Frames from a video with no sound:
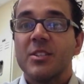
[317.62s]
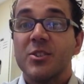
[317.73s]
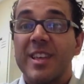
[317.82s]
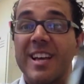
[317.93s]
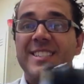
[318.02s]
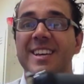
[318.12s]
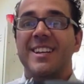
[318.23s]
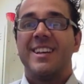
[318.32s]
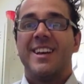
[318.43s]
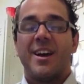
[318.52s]
so that's it.
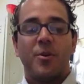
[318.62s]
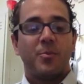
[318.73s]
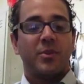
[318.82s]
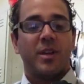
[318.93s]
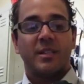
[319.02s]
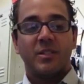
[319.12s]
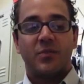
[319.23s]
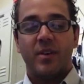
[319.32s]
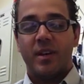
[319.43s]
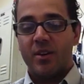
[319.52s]
I hope you like this
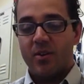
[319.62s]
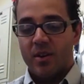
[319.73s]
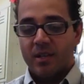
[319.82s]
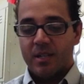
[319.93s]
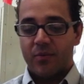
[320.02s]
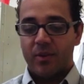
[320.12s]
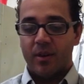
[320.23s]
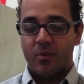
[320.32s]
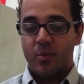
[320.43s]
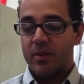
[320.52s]
video.
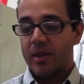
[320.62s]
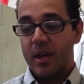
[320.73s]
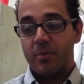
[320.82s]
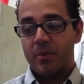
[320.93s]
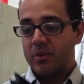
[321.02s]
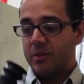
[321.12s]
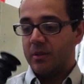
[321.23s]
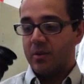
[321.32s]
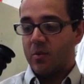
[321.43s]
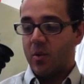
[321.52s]
Definitely one thing I'll be using
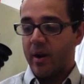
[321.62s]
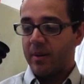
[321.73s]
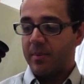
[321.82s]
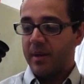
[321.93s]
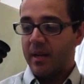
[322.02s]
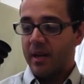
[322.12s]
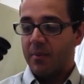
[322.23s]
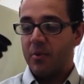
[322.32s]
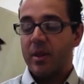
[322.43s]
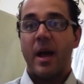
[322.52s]
quite a bit. I'm
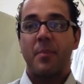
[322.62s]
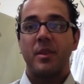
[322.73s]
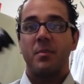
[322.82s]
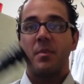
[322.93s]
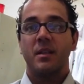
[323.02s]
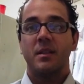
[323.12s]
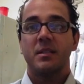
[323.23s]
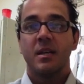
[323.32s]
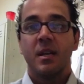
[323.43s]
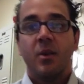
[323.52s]
really happy they made this.
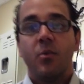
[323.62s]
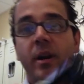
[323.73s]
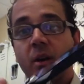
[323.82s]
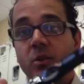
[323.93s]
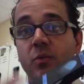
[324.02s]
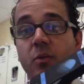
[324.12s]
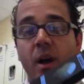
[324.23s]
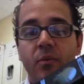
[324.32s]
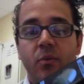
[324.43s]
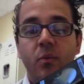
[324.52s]
Right now it's for
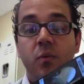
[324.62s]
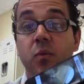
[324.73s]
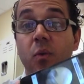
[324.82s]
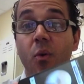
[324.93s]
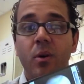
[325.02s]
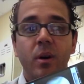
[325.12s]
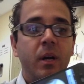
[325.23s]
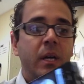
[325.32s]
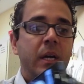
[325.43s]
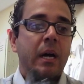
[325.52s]
iPhone 4.
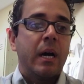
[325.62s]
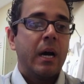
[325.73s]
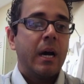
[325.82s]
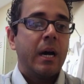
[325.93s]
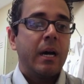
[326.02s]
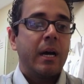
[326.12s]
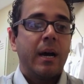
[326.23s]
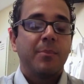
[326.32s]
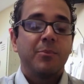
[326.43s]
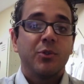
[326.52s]
Uh,
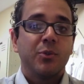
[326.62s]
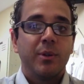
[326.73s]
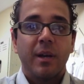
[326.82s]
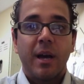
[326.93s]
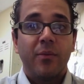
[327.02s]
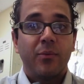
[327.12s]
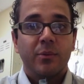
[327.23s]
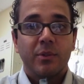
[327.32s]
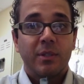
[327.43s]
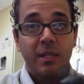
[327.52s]
I'm sure
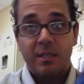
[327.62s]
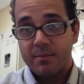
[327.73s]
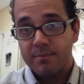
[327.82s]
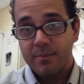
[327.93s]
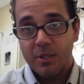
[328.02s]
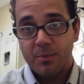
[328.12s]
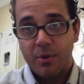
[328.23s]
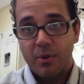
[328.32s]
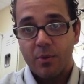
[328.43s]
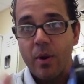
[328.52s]
iPhone 6 must be
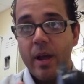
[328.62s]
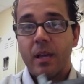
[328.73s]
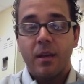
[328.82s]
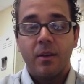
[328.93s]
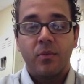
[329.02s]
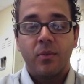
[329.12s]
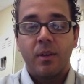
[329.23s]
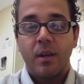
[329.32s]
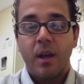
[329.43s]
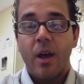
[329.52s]
on the way if the
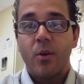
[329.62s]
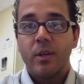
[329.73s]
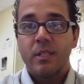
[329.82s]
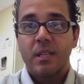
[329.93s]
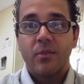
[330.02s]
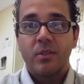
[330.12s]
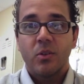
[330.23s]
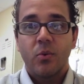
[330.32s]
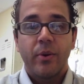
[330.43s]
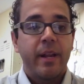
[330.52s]
iOS 7 is
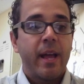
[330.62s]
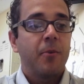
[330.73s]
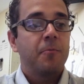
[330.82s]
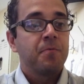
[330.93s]
already out.